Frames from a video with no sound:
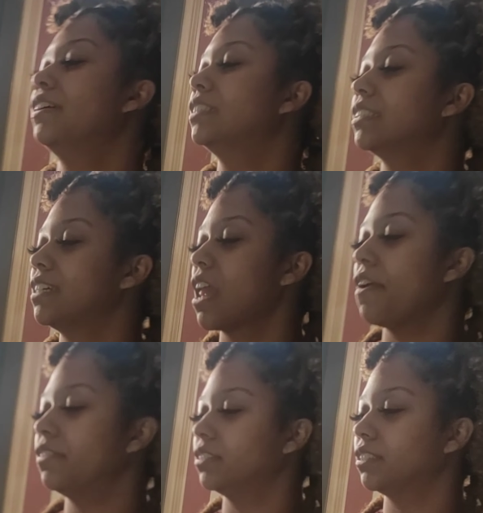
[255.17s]
it's Black History
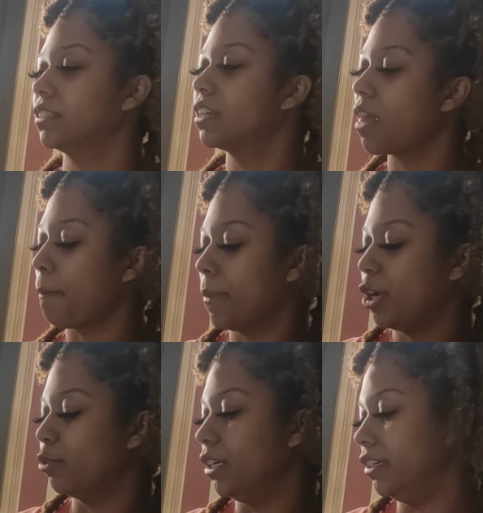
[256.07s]
Month.
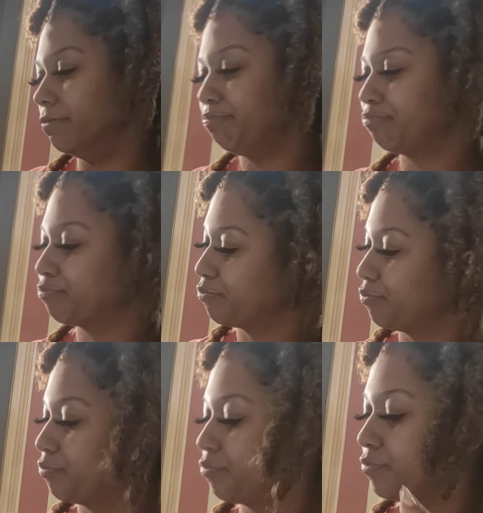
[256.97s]
We need to
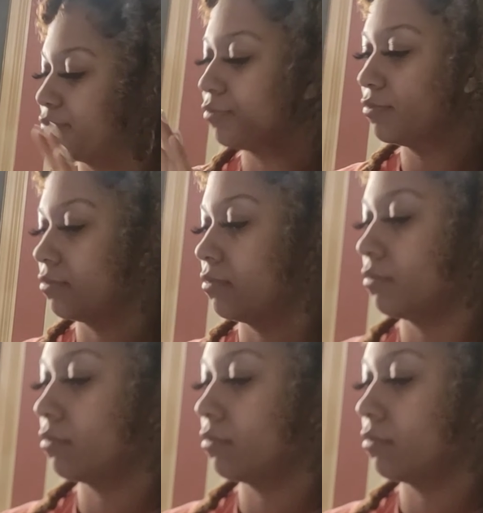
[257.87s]
be on it.